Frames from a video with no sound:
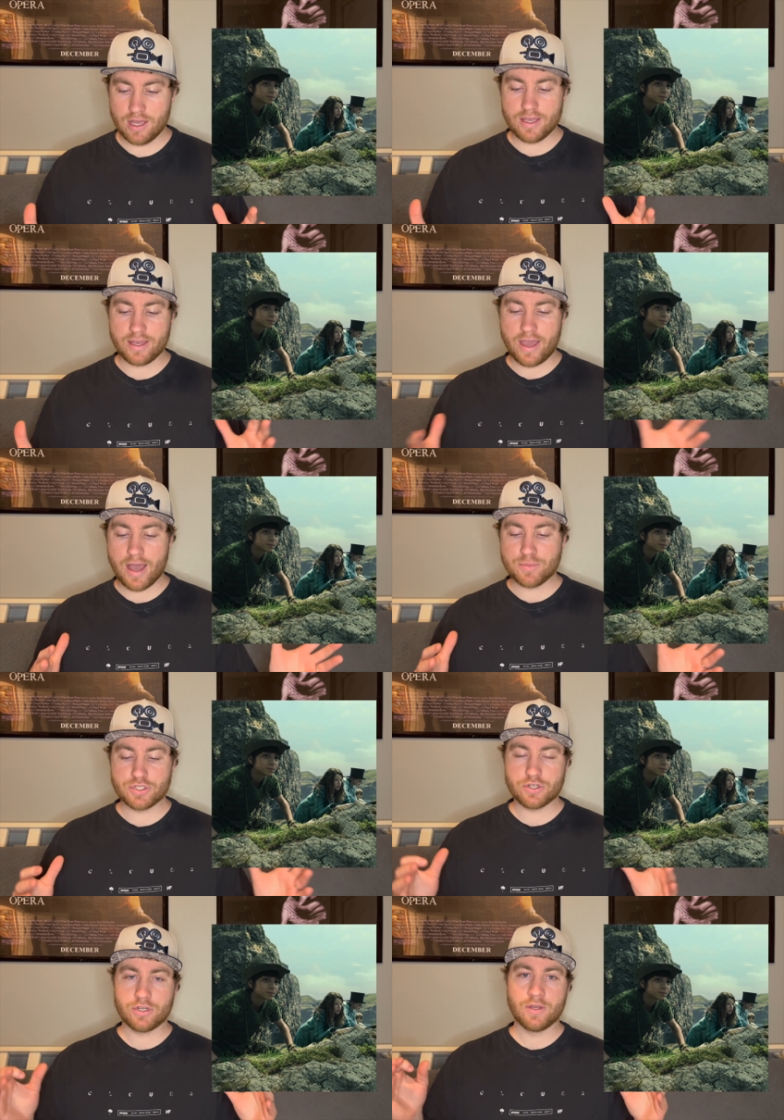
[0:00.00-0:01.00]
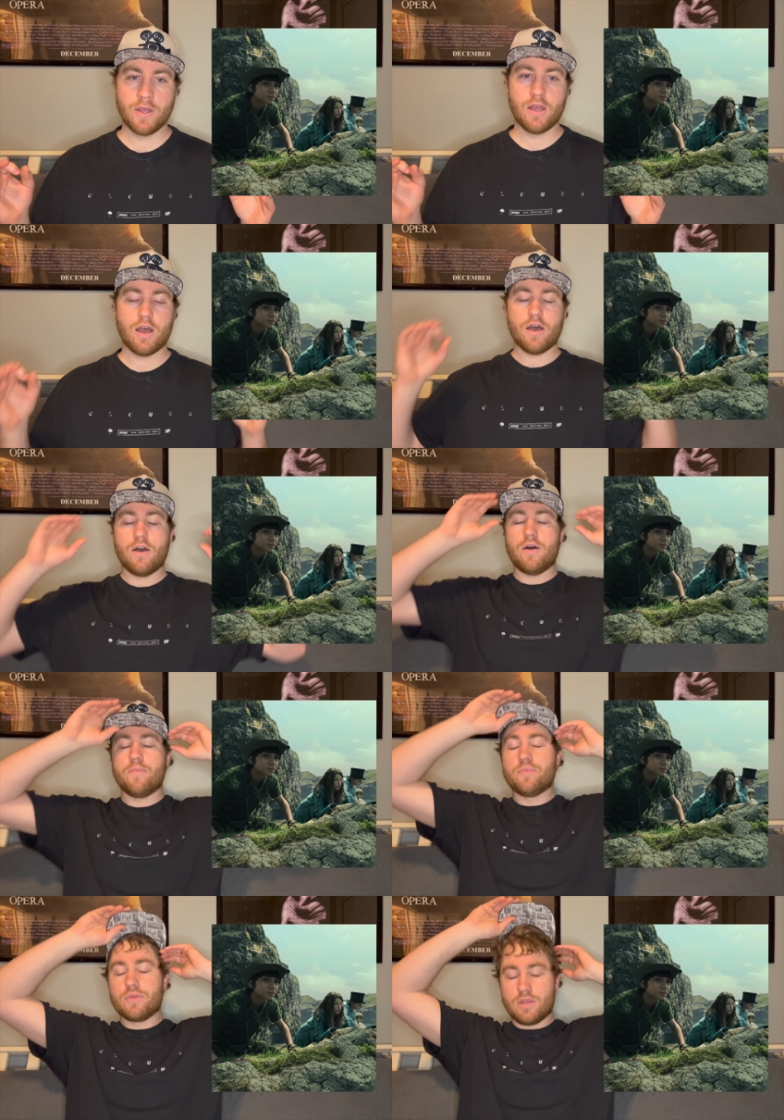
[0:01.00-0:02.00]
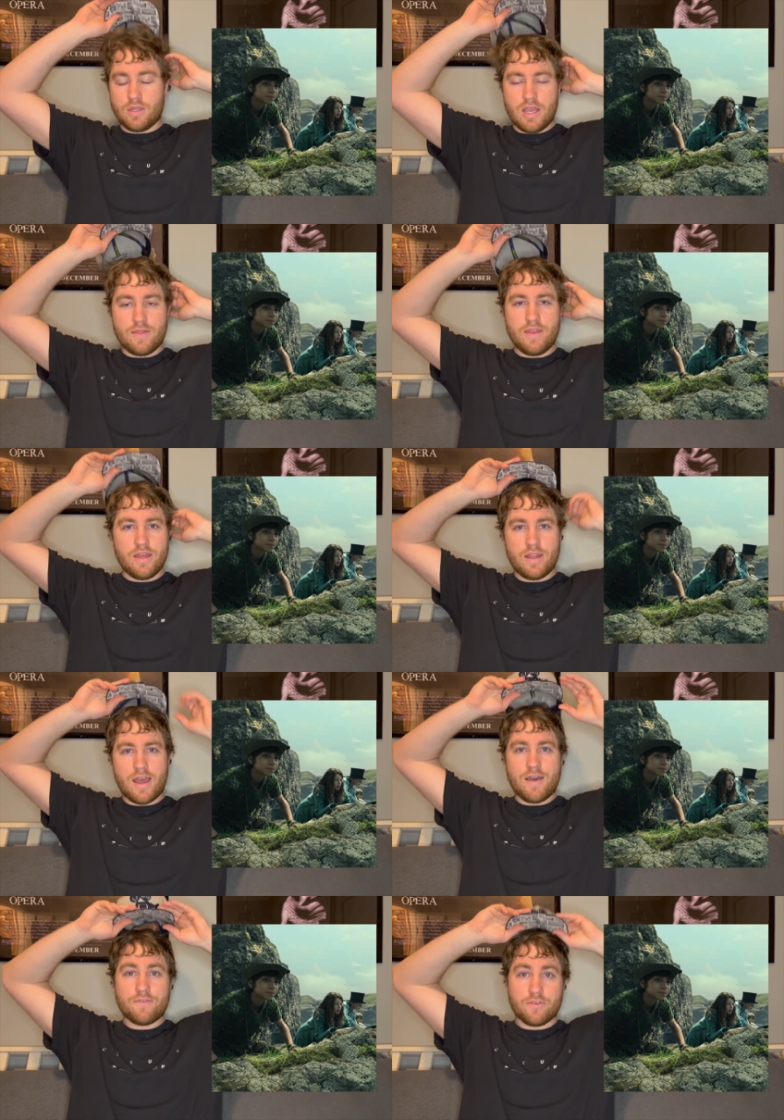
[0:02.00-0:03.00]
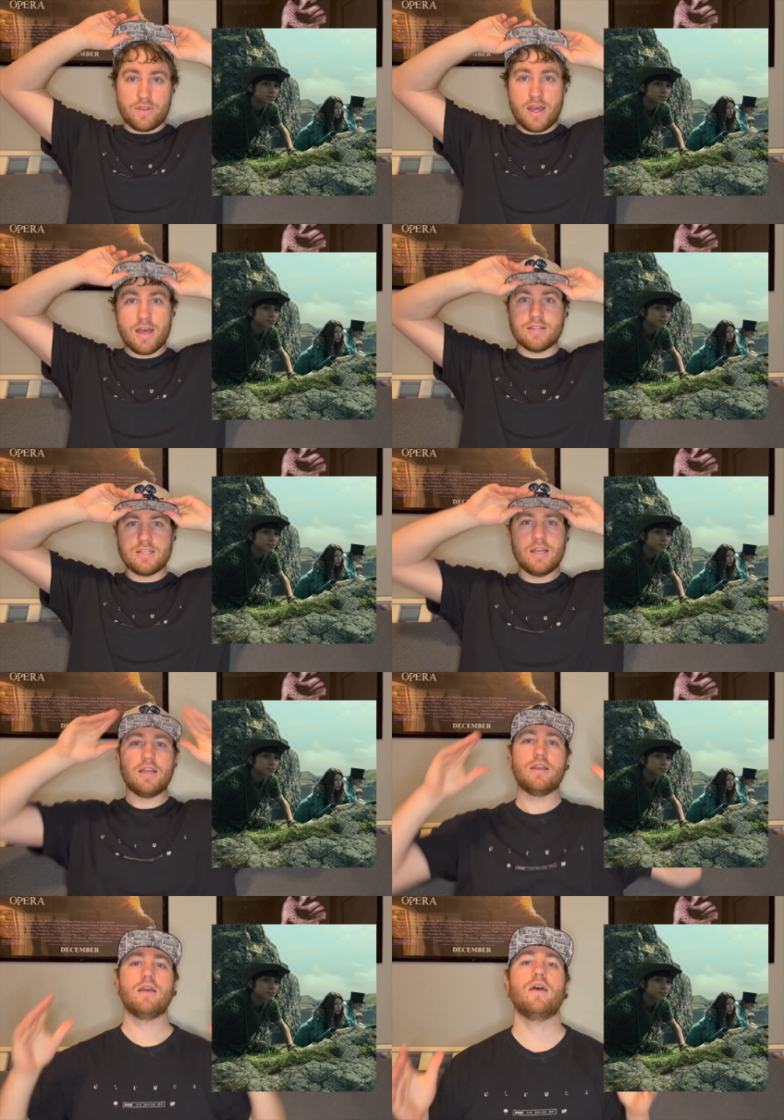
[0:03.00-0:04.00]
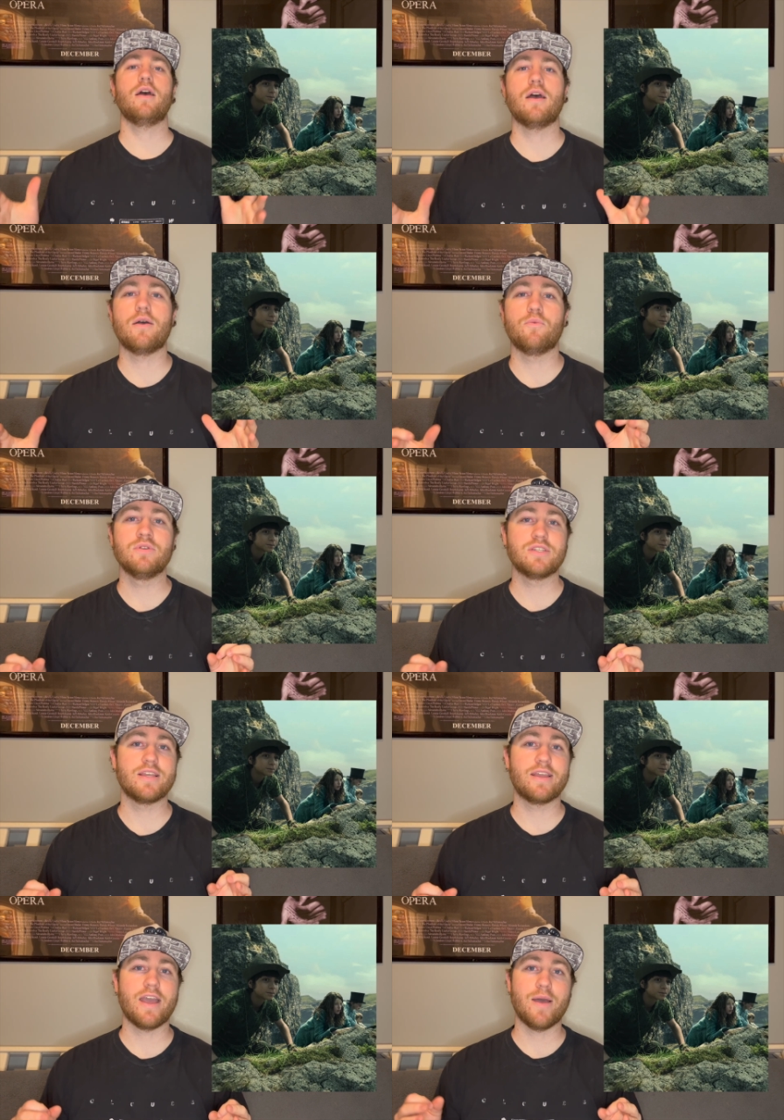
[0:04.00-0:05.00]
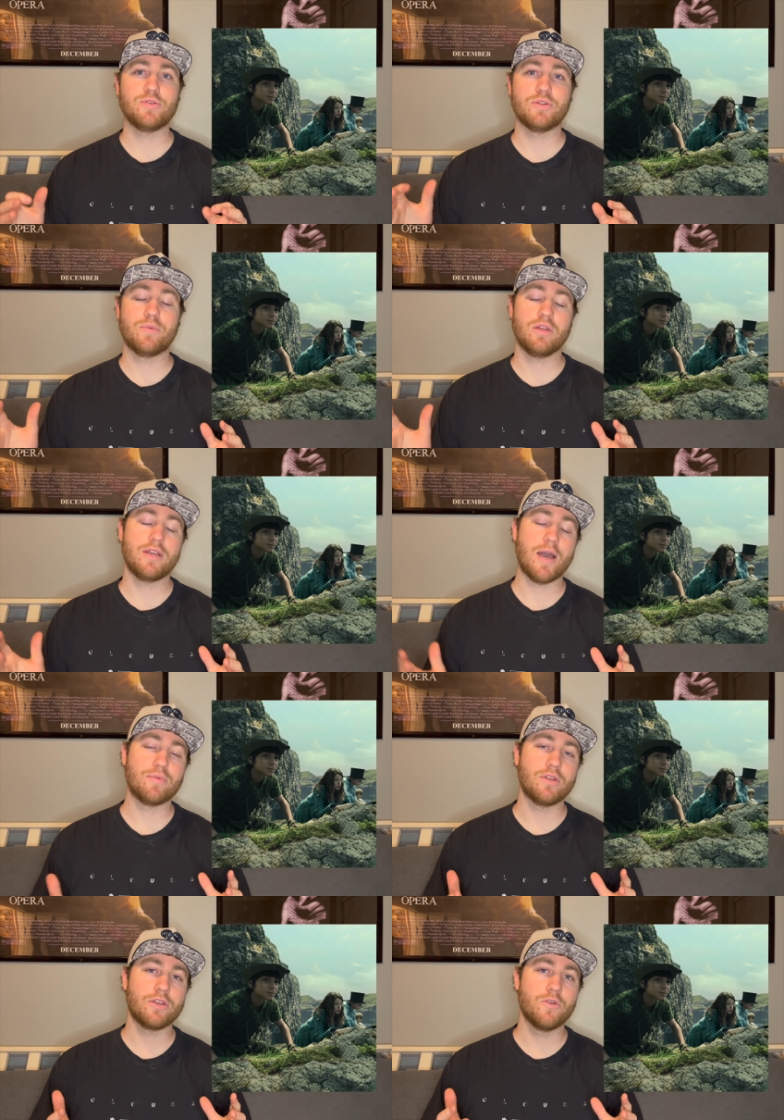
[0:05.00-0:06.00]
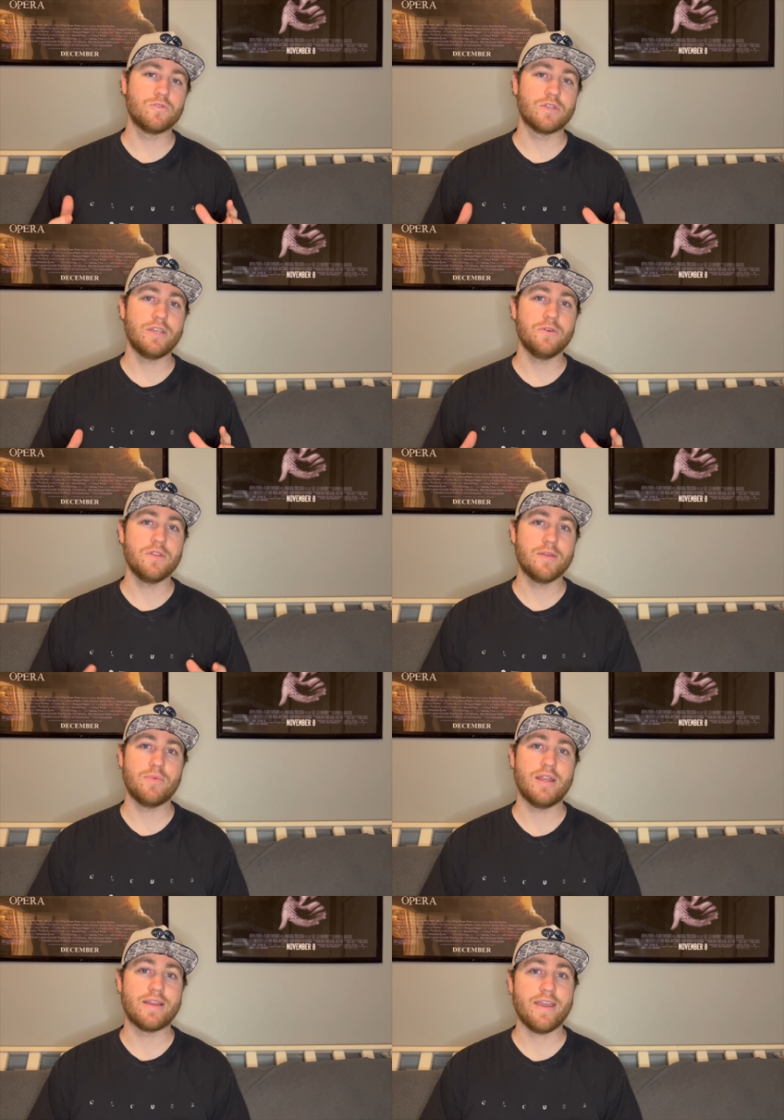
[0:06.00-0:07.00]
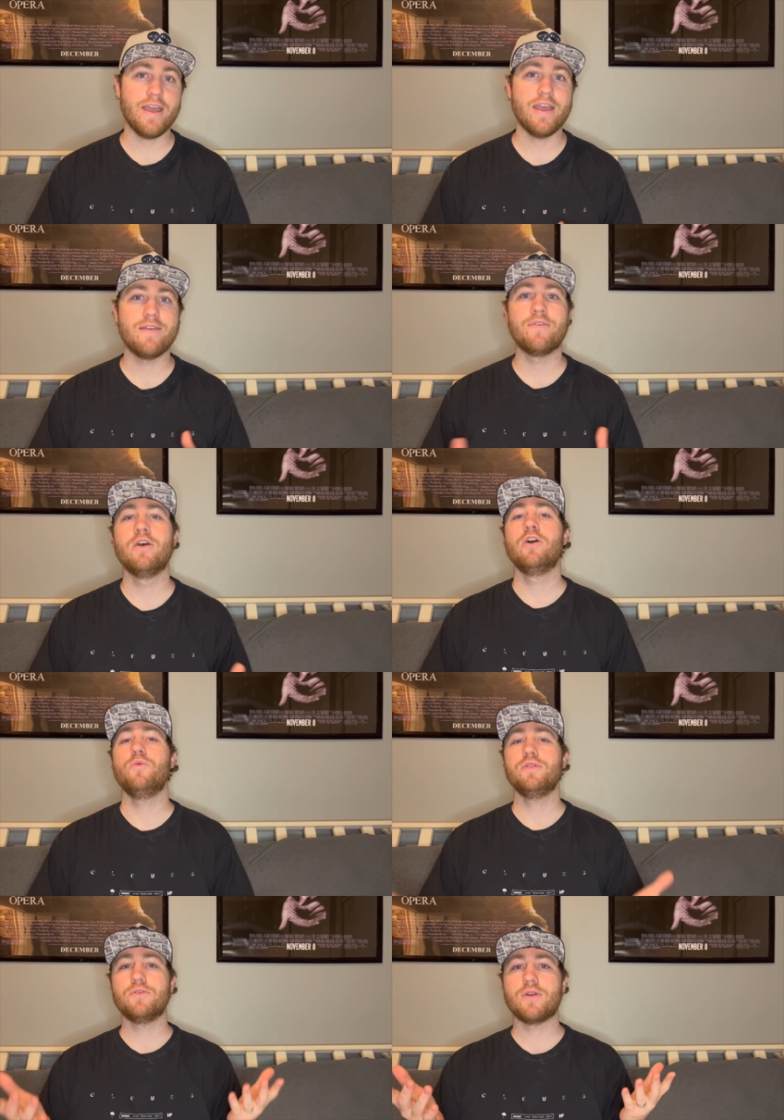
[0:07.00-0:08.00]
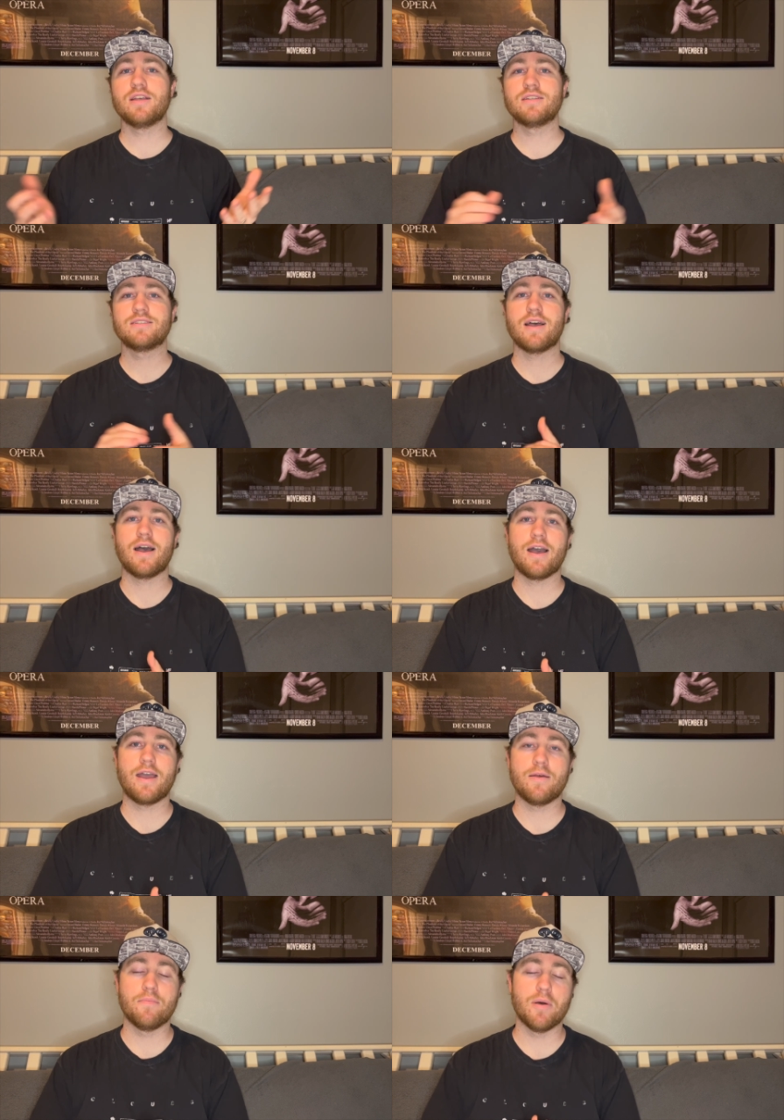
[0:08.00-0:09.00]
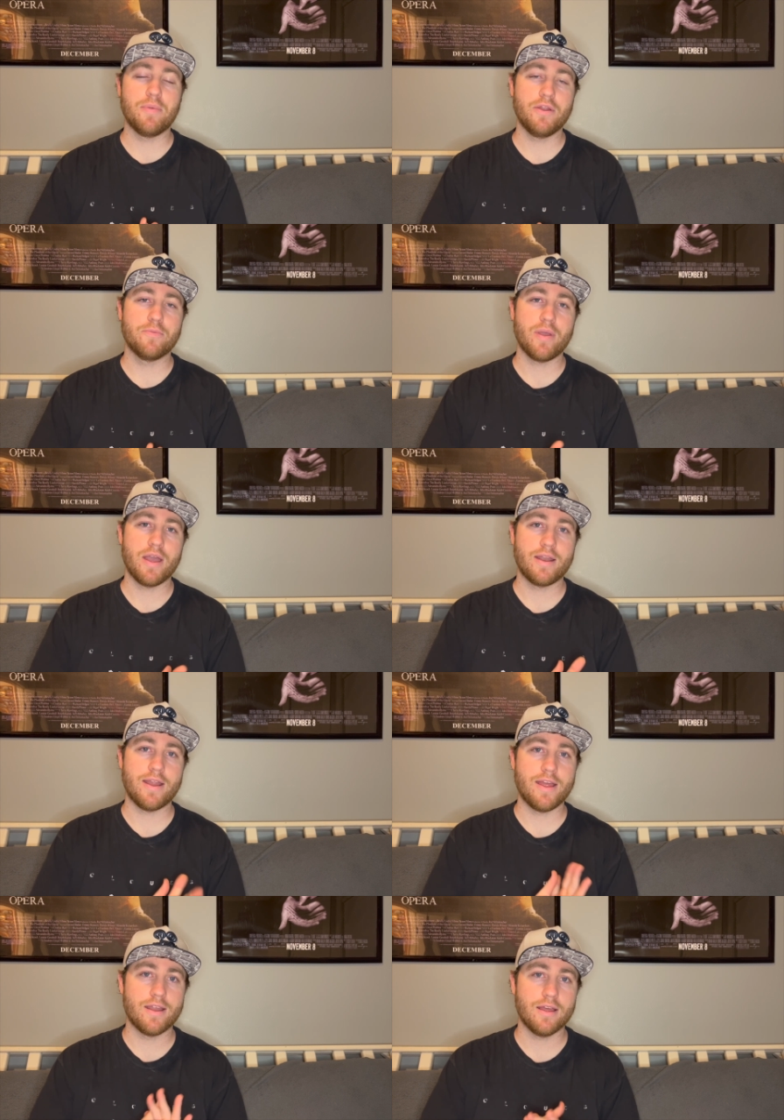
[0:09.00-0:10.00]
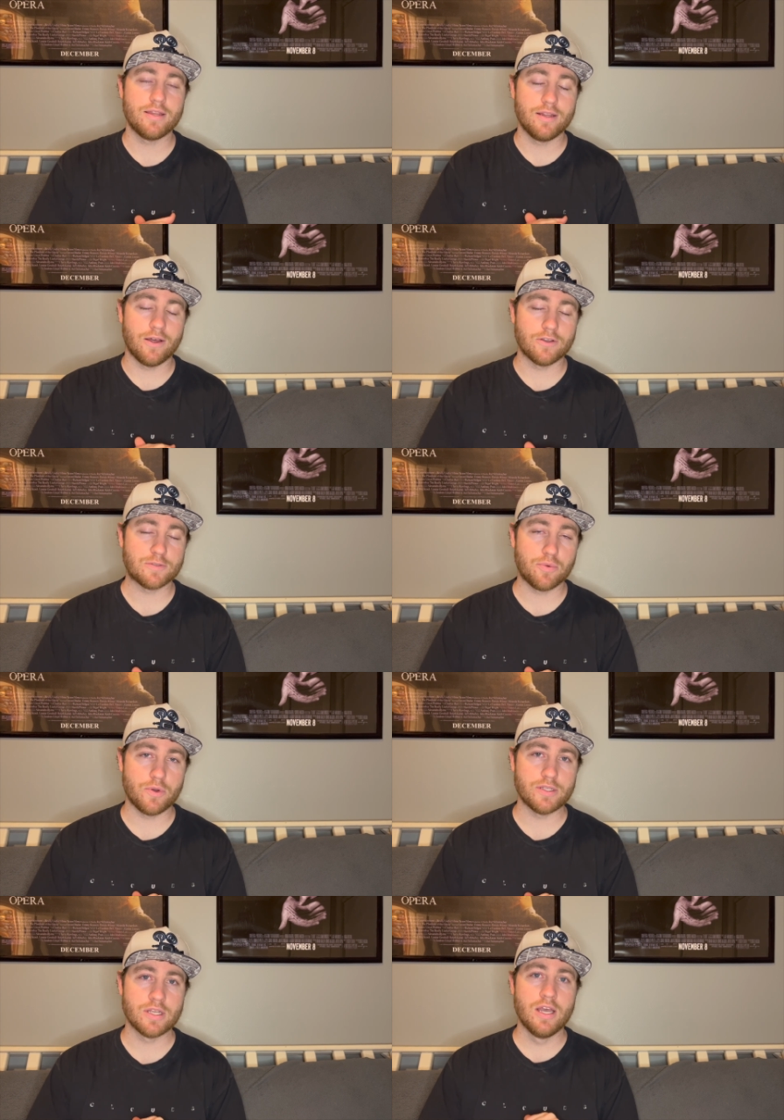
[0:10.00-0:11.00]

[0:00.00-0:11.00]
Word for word: Get captured, um, and then after that, uh, once they get captured, Captain Hook goes to kill them in a cave with the rising tide. But Peter Pan and the Lost Boys